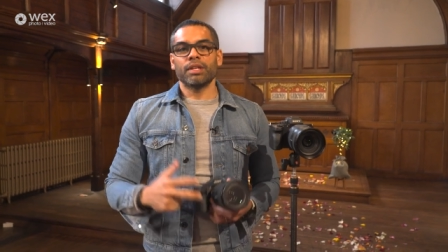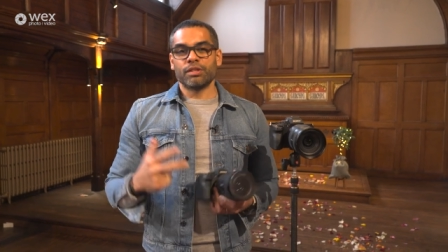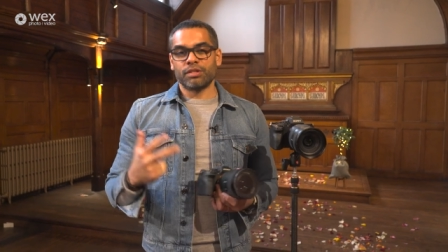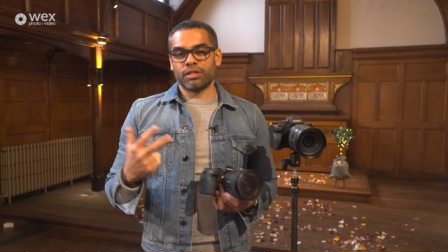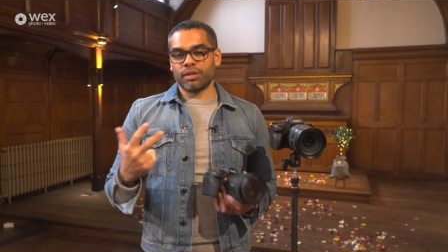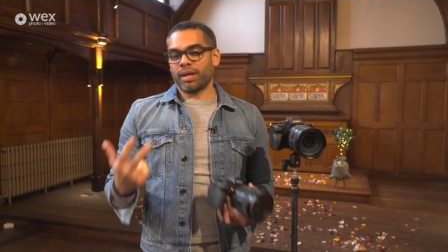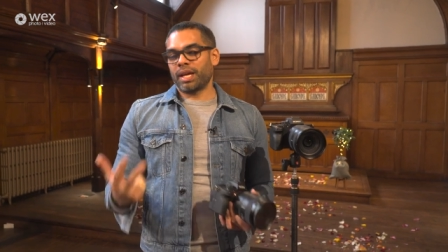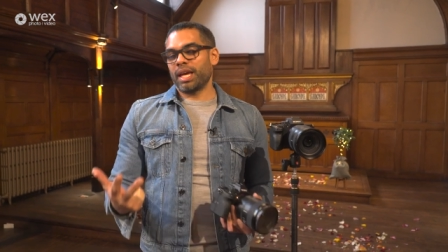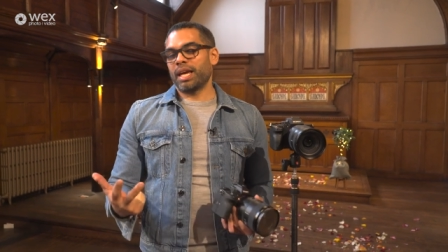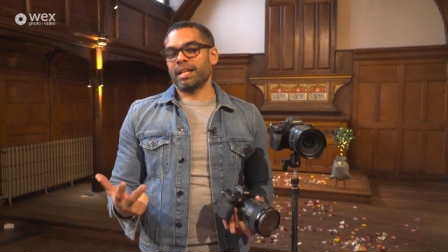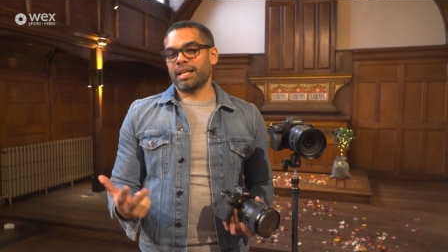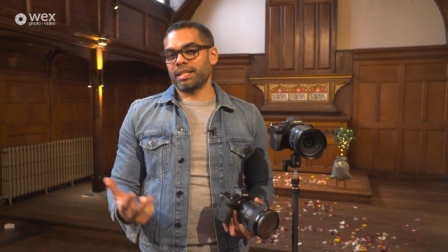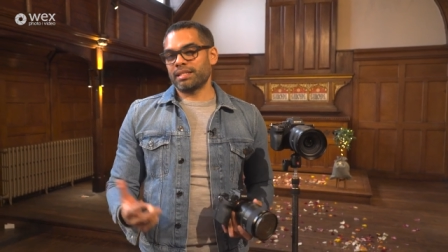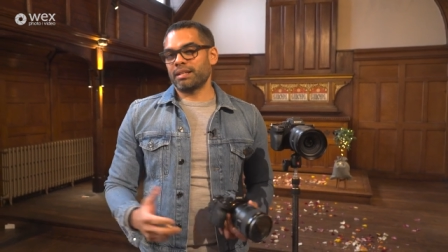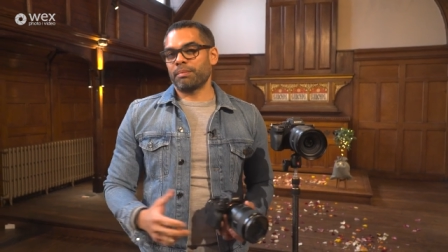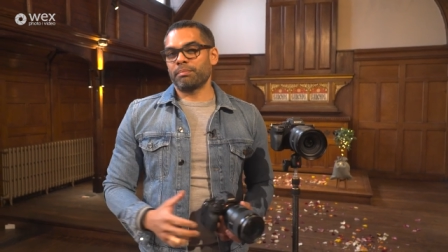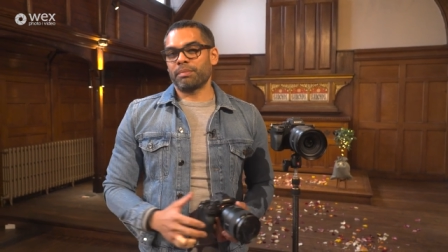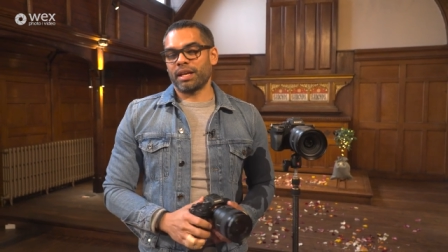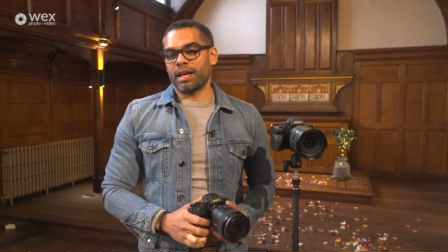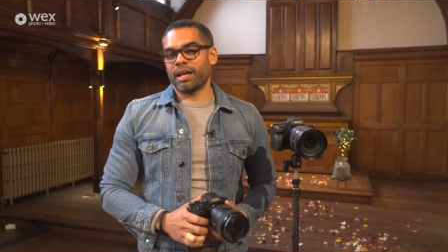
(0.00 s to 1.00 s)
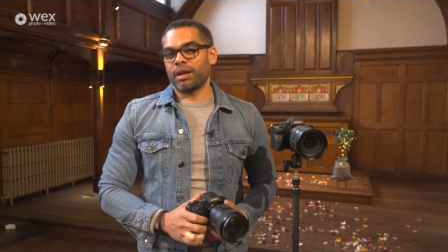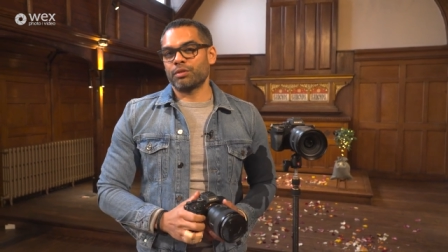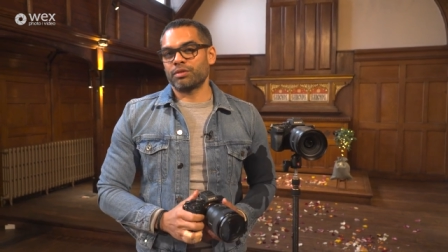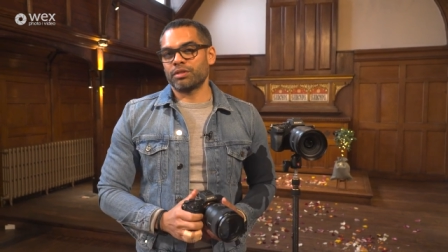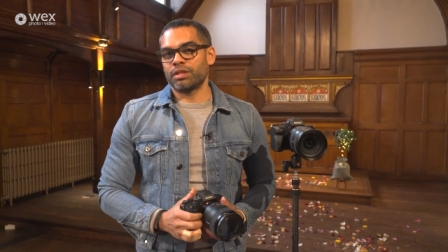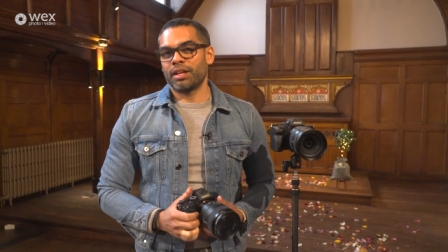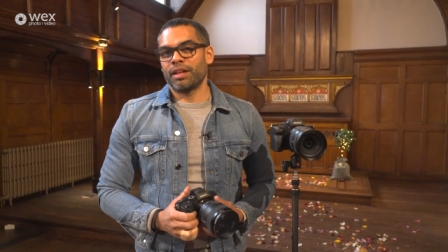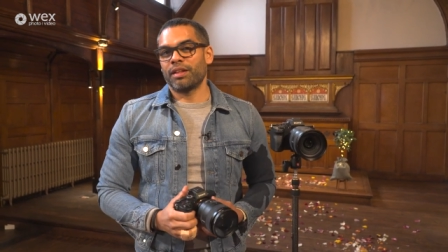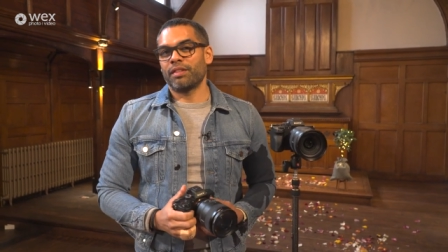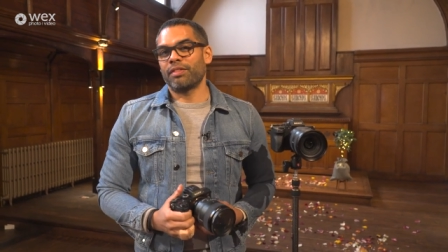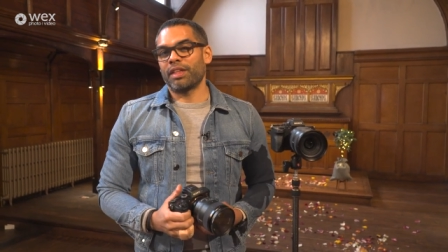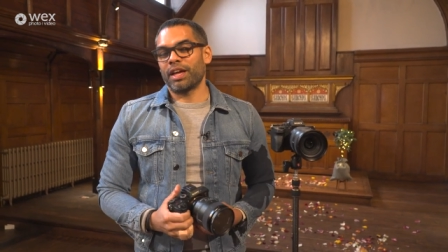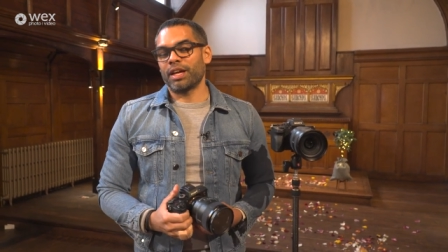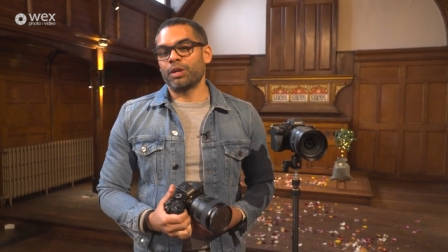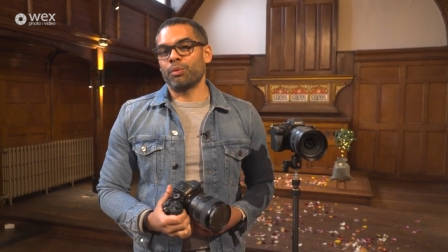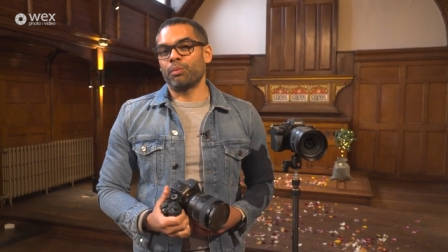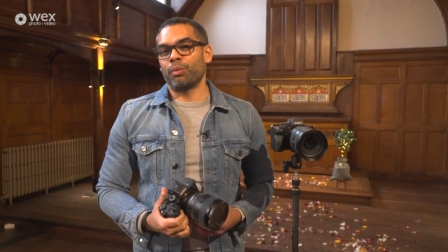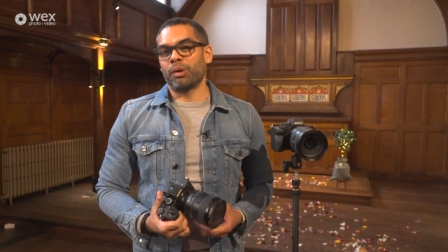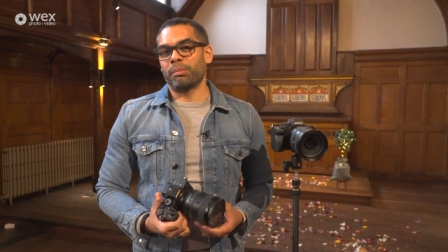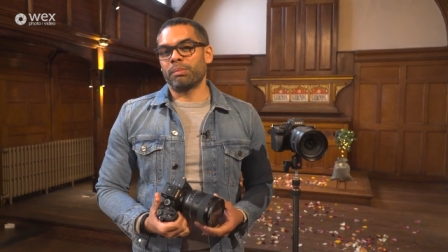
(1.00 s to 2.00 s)
So again, that's something else that
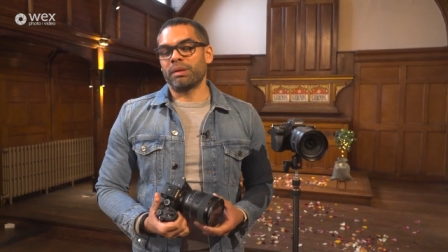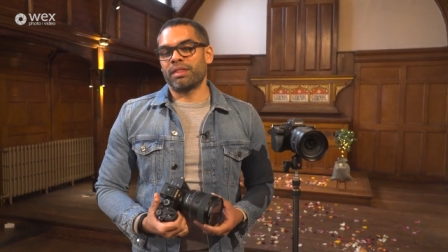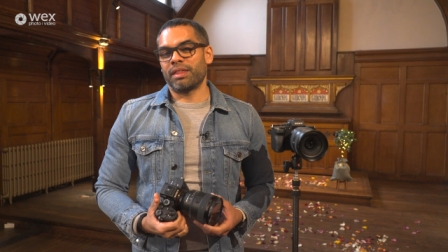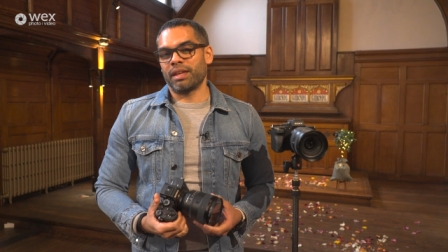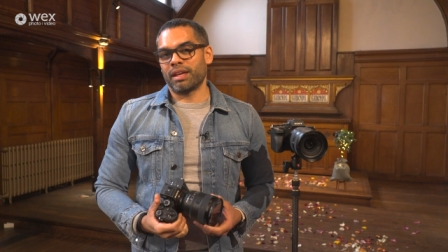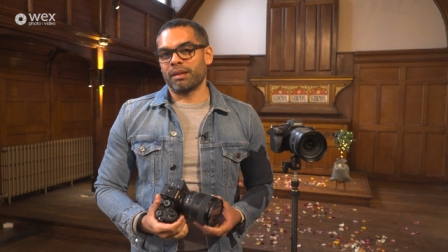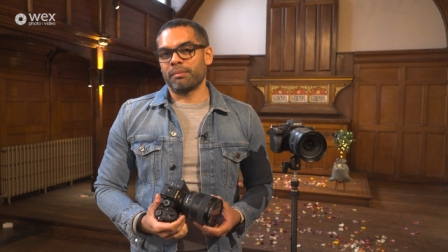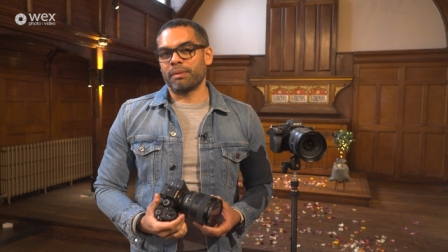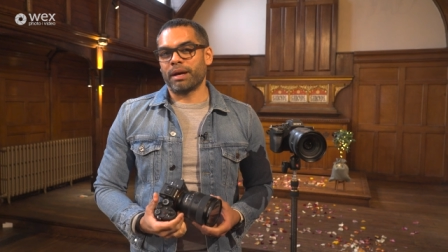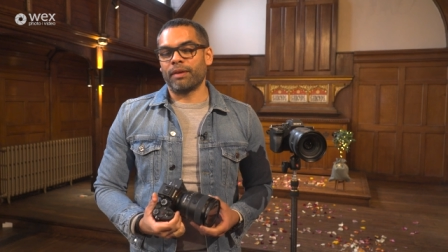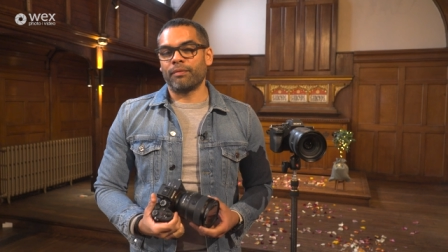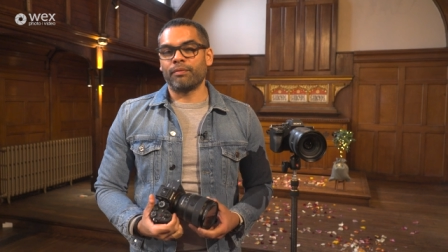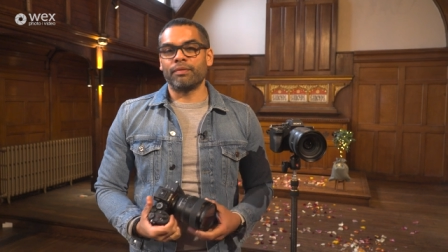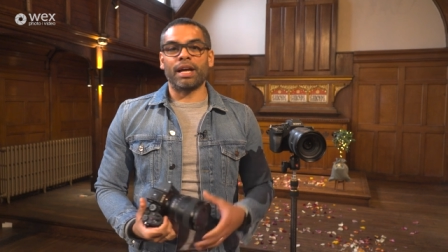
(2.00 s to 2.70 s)
you want to be thinking about.